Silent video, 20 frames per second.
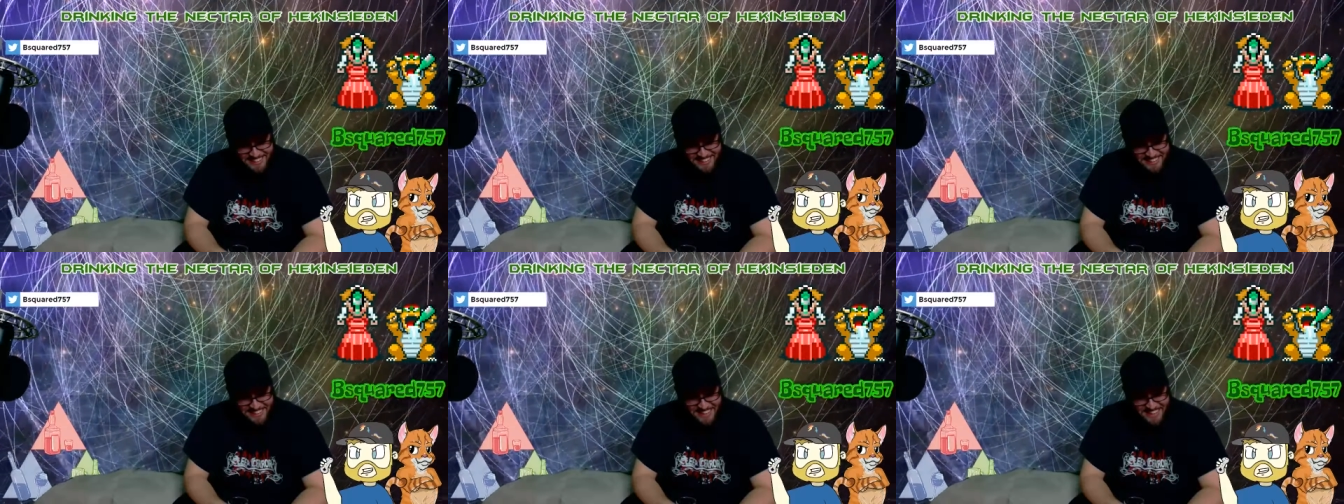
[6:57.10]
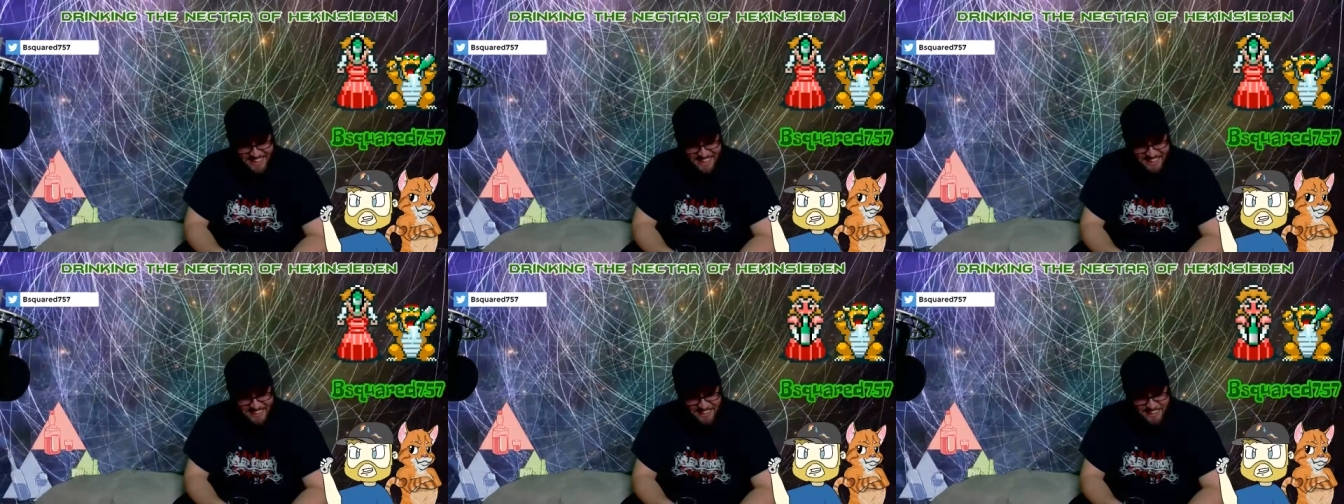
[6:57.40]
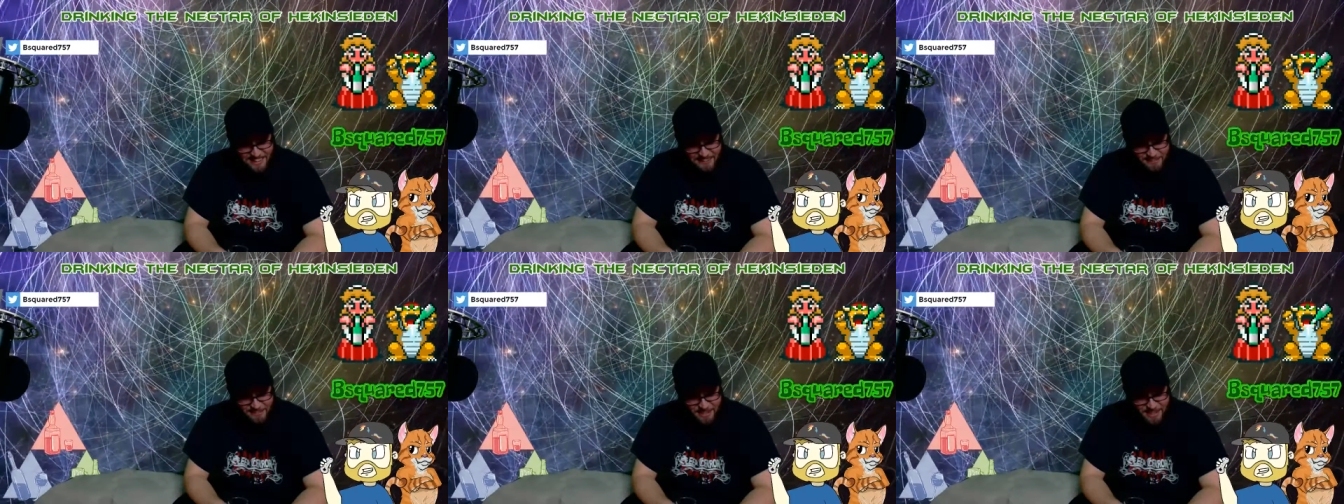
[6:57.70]
I don't need a
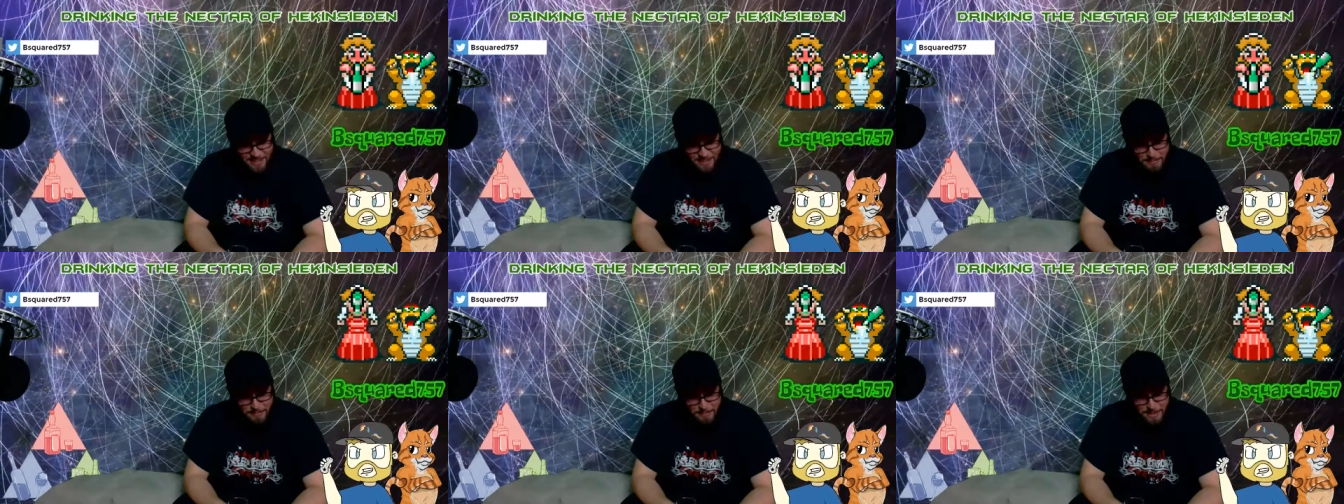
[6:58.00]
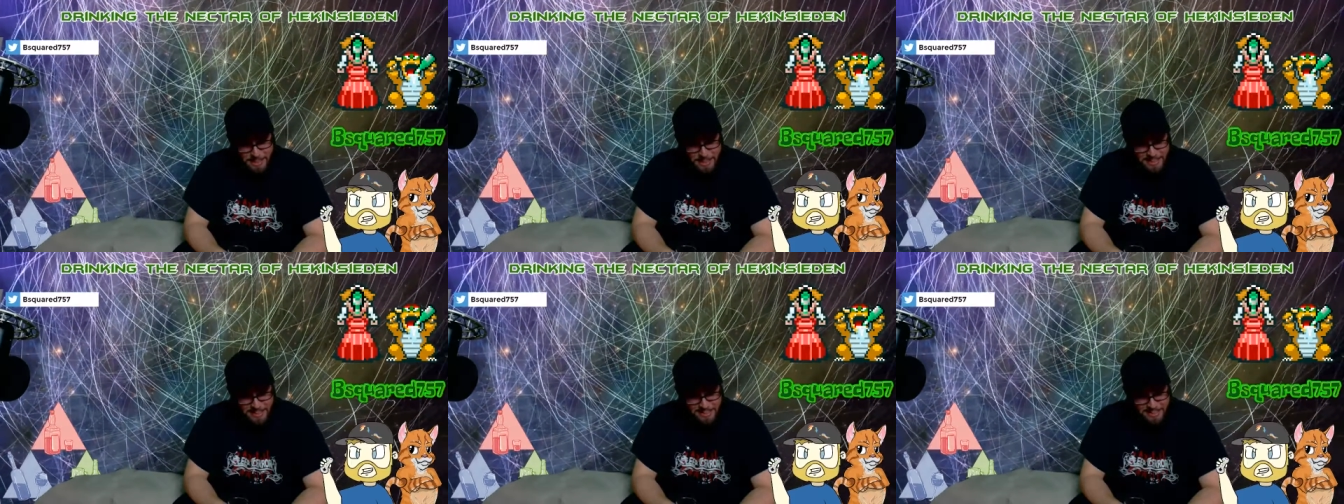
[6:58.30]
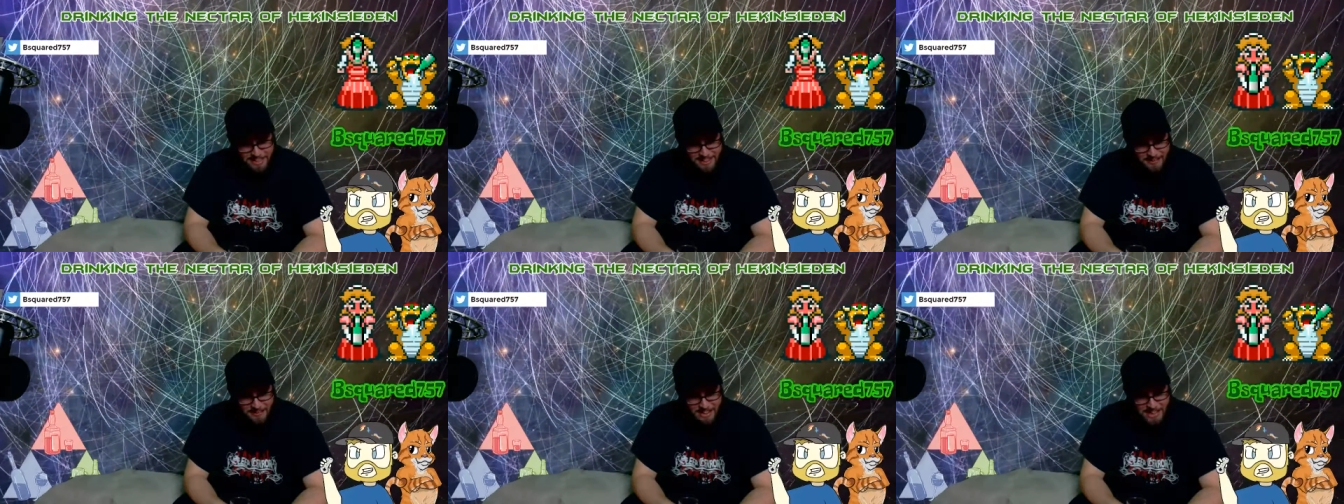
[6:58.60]
fucking blanket.
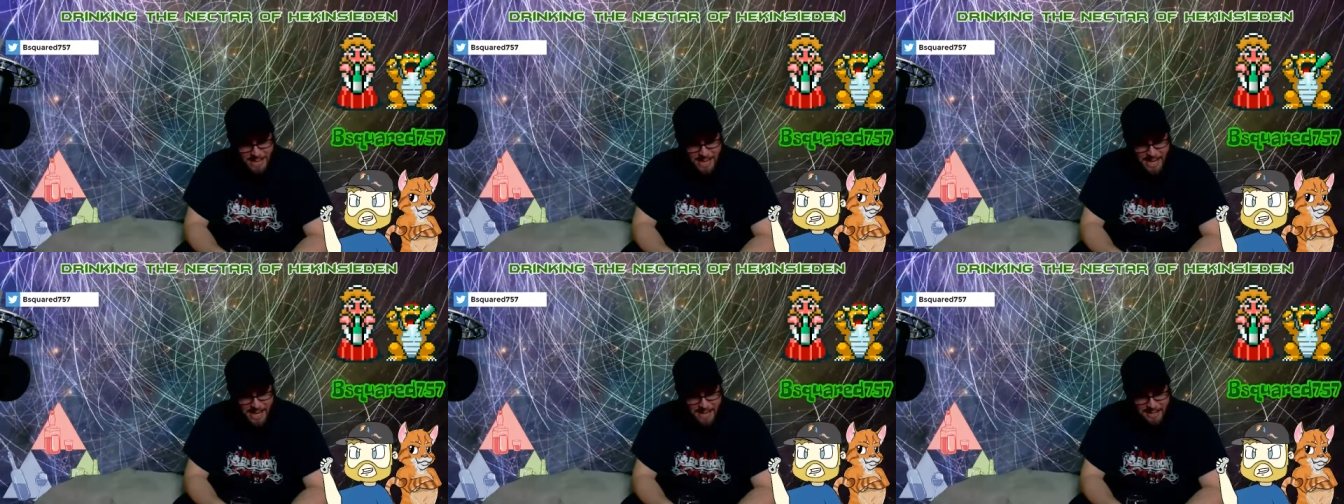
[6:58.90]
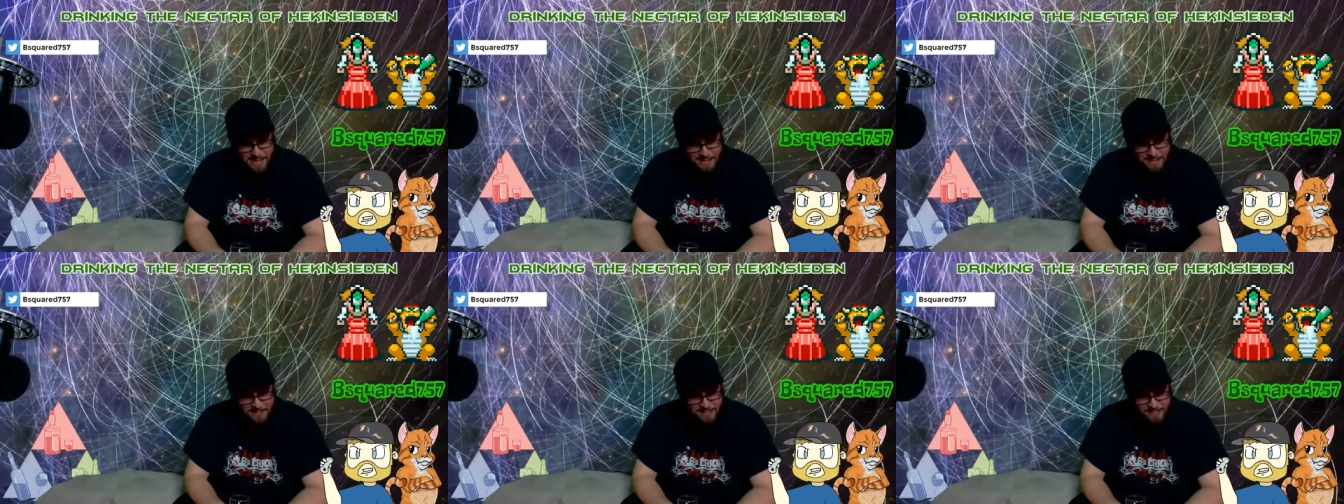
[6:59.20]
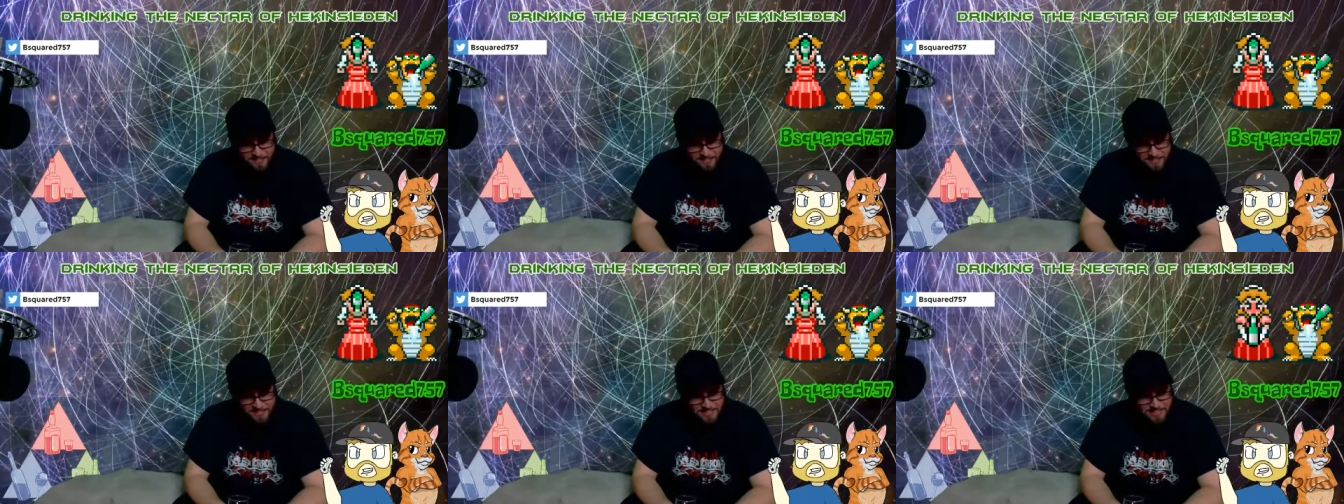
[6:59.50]
I'm a cat.
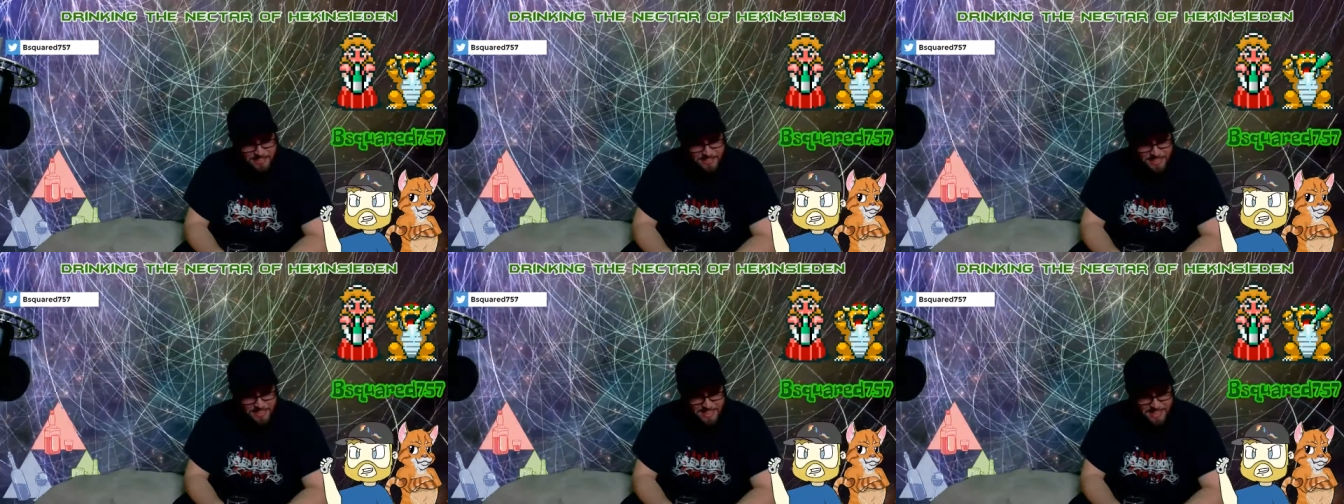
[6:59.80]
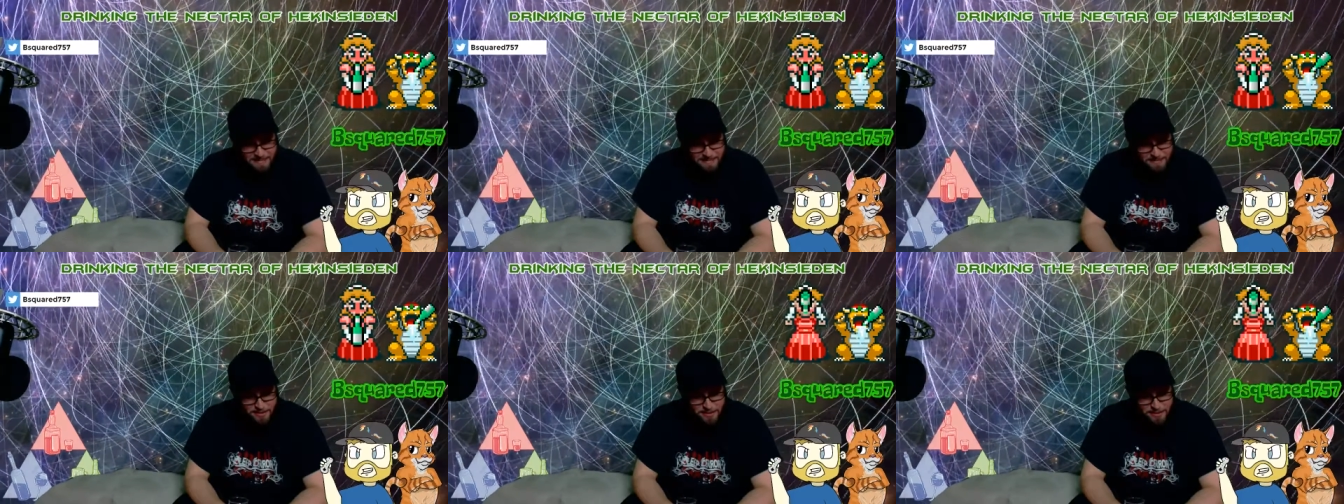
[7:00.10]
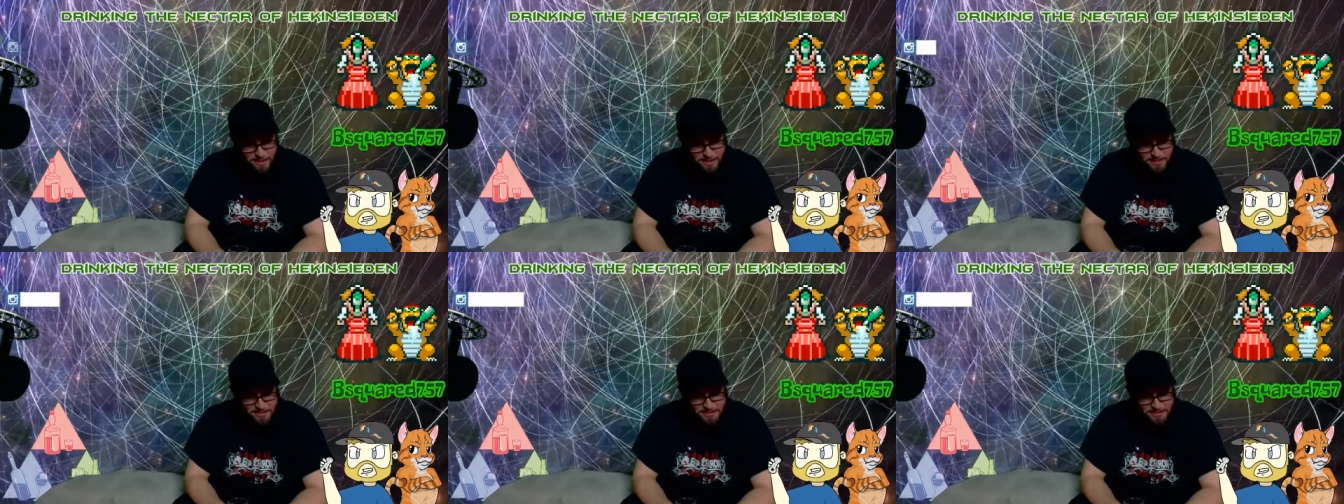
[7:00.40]
I got fur.